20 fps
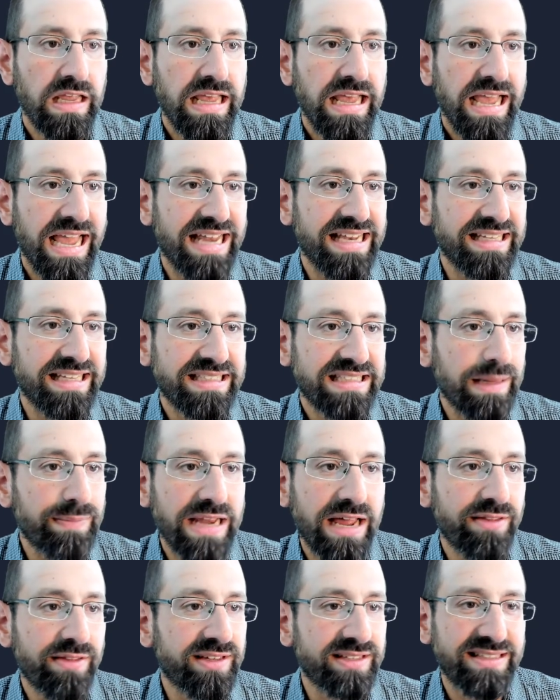And except
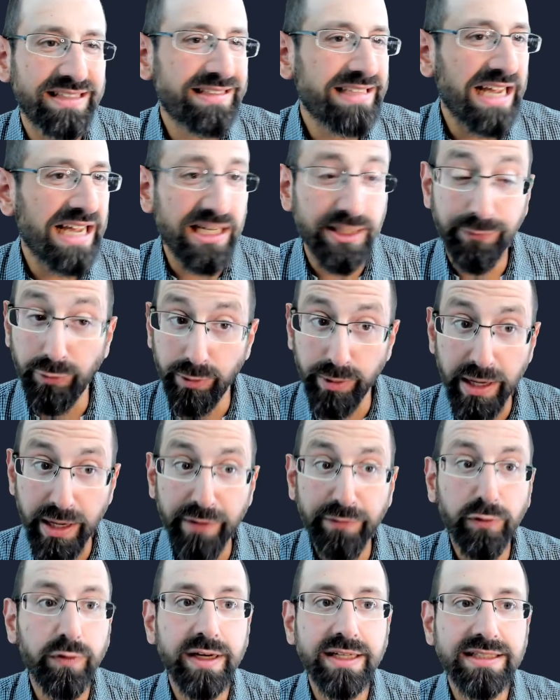now the syntax, for
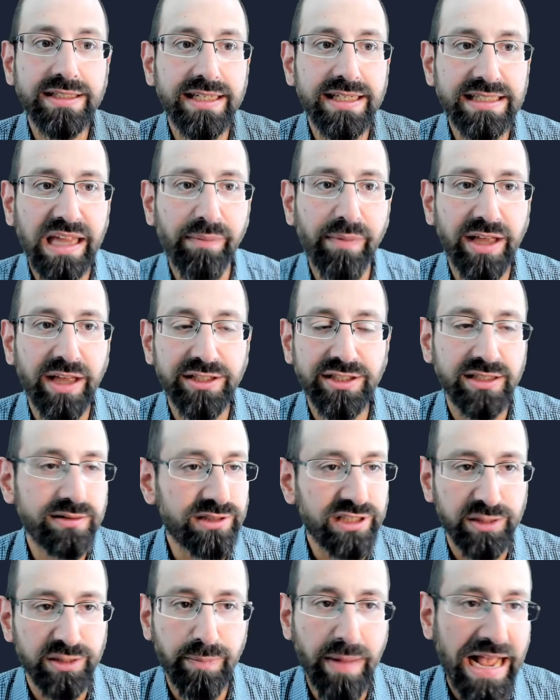whatever reason, as I mentioned,
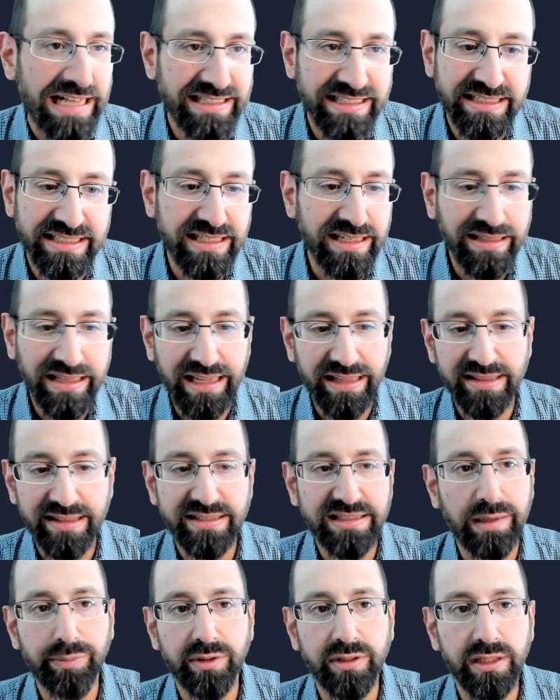just passes the length
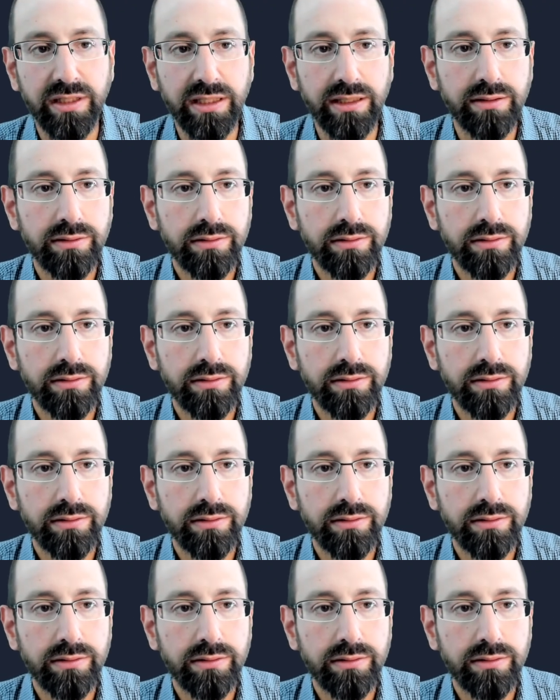separately.